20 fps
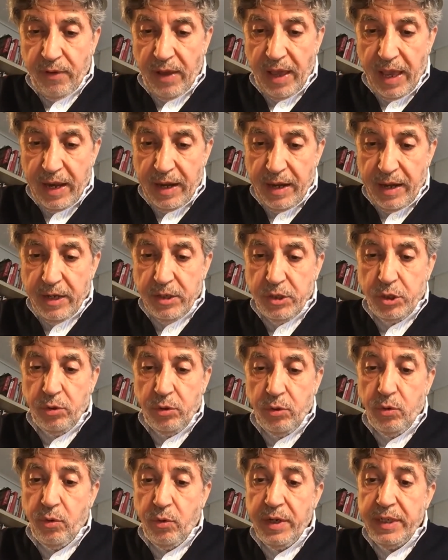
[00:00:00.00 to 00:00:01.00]
an
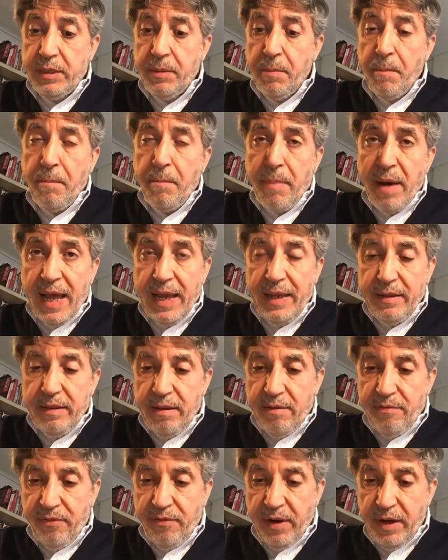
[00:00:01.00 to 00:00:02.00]
issue which, by
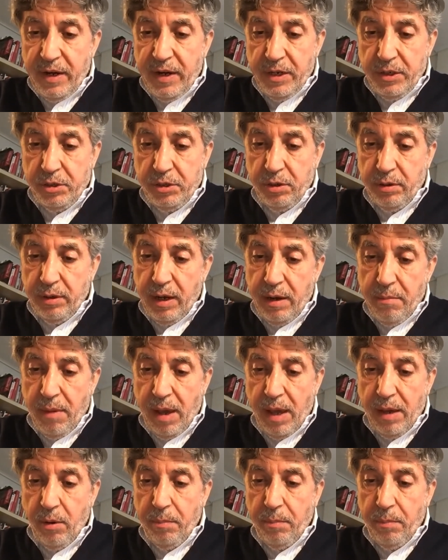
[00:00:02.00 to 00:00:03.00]
definition, in
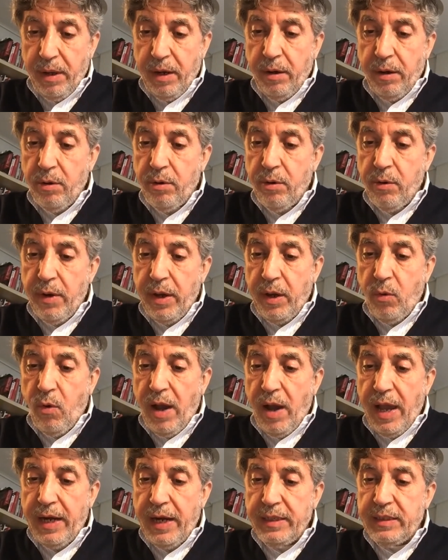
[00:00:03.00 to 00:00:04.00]
my opinion,
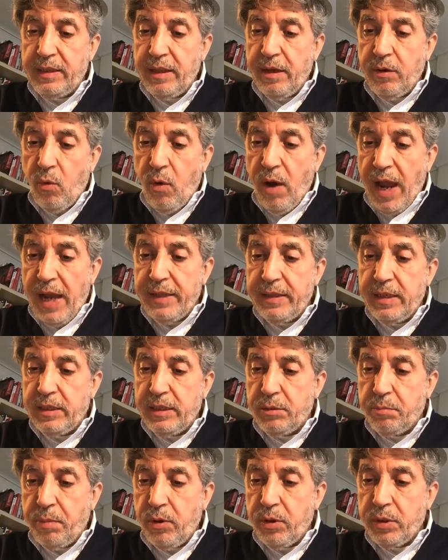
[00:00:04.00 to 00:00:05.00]
requires the
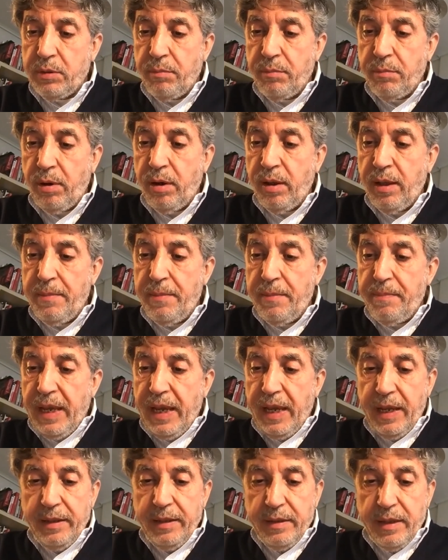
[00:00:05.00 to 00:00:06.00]
widest possible
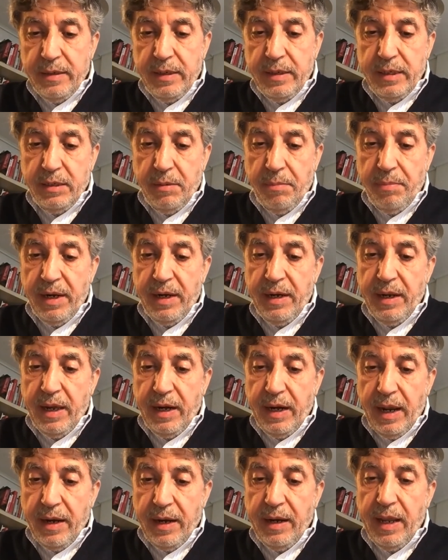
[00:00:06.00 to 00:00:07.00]

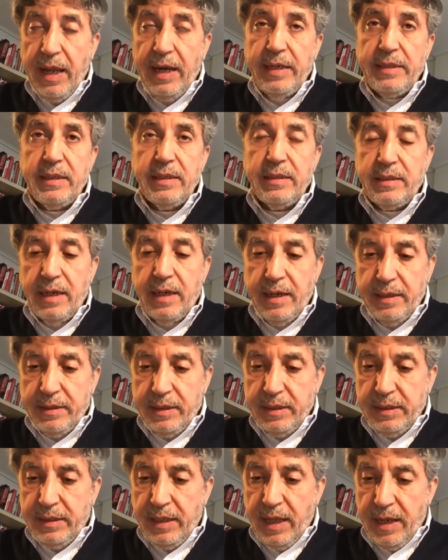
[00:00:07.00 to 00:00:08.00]
interdisciplinary analysis and
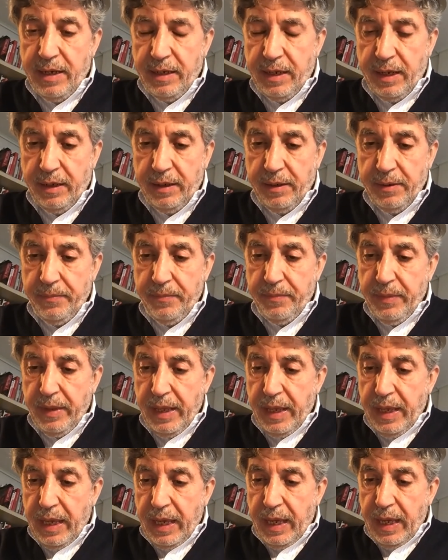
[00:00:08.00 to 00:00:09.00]
understanding.
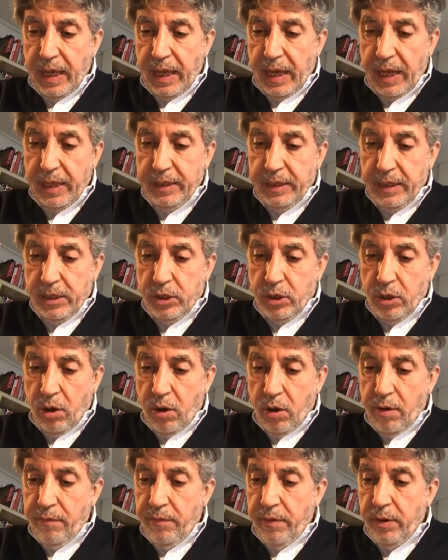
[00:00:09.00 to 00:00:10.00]
It is
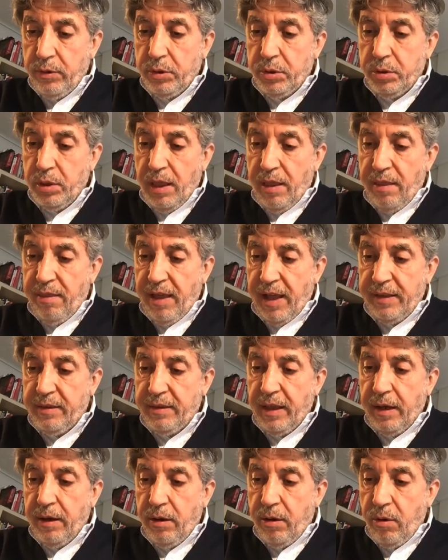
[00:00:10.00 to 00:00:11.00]
obvious that
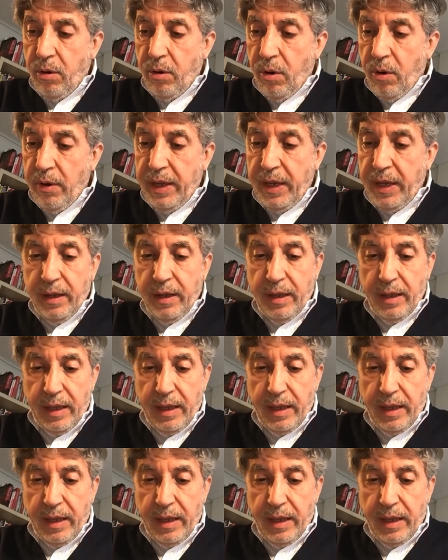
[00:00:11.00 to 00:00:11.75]
the growing